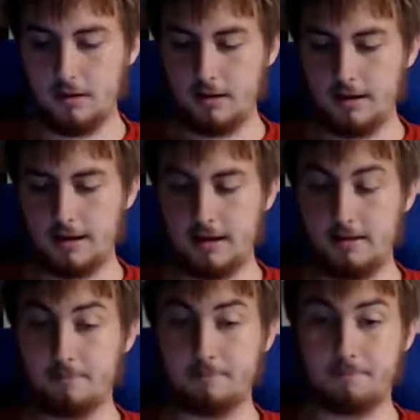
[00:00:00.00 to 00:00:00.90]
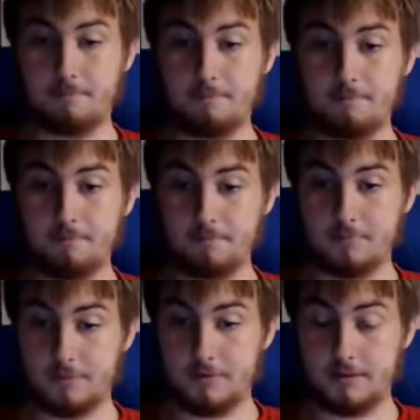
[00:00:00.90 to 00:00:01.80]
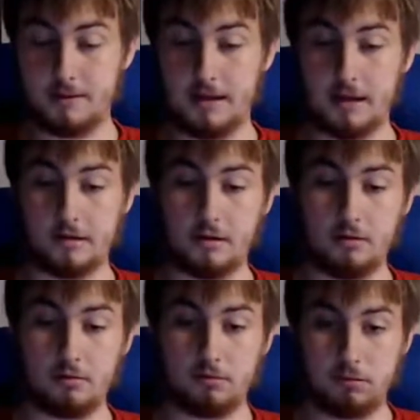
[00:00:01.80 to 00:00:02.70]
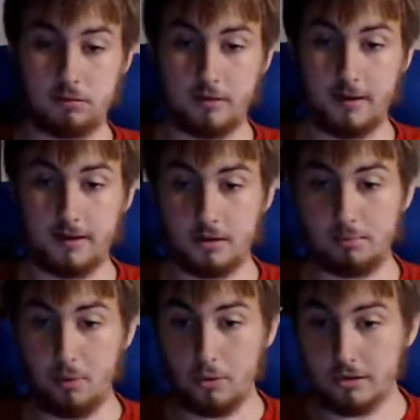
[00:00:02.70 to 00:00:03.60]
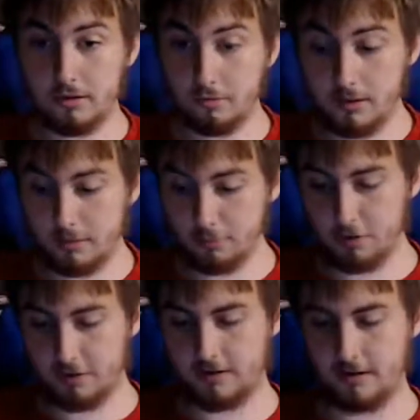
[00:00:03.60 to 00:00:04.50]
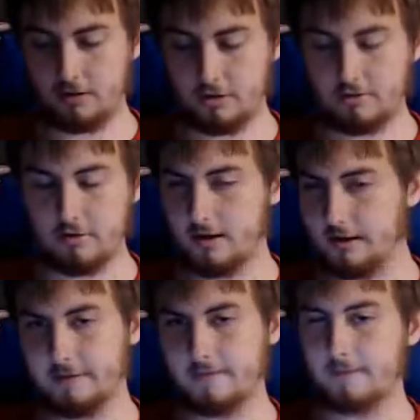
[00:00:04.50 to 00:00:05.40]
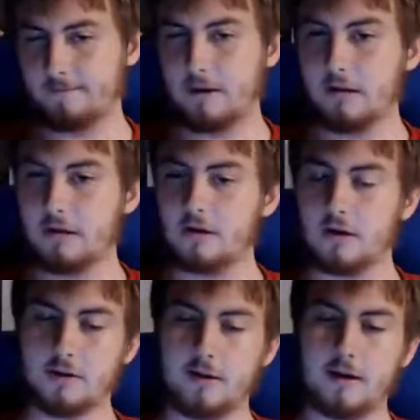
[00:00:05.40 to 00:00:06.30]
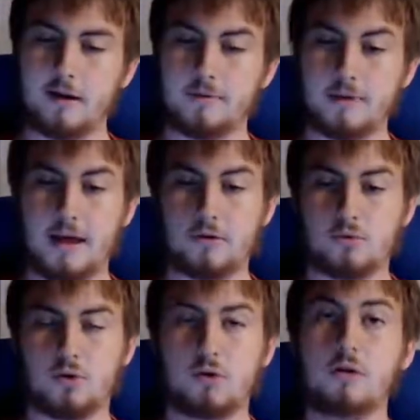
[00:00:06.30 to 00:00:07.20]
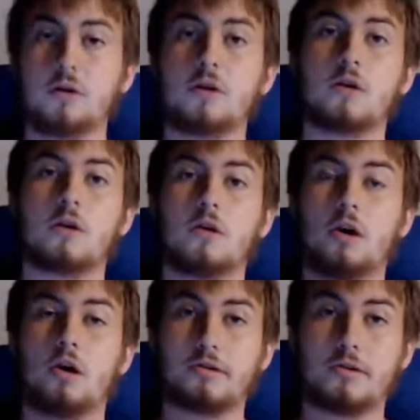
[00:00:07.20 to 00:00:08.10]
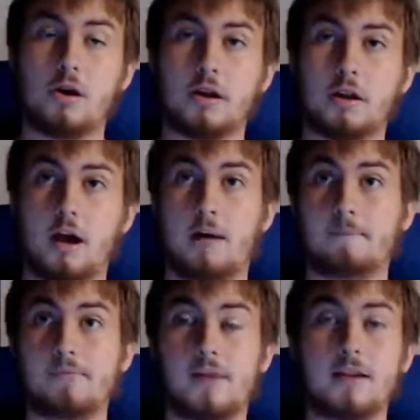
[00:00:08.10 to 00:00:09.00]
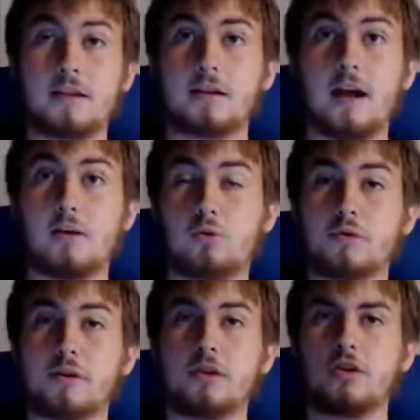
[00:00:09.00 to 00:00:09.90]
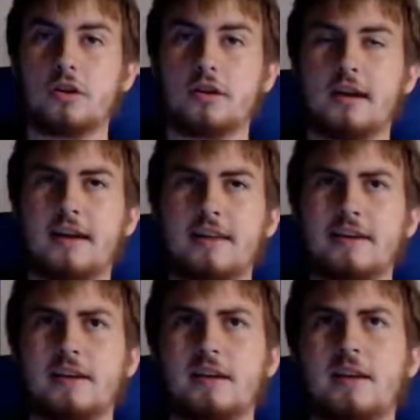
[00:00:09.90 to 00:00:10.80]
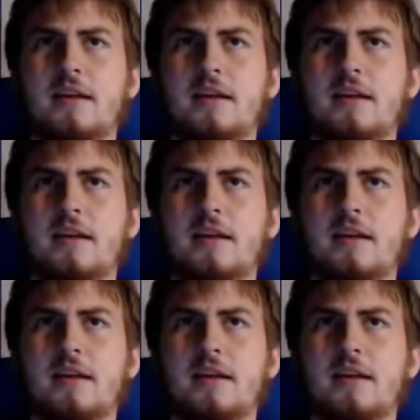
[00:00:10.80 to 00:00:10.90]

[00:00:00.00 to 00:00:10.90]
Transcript: And yeah, so that's most of the race breakdown. Just trying to see if I can find the starting lineup for the actual All-Star race. I think it's kind of cool to see Justin Haley in.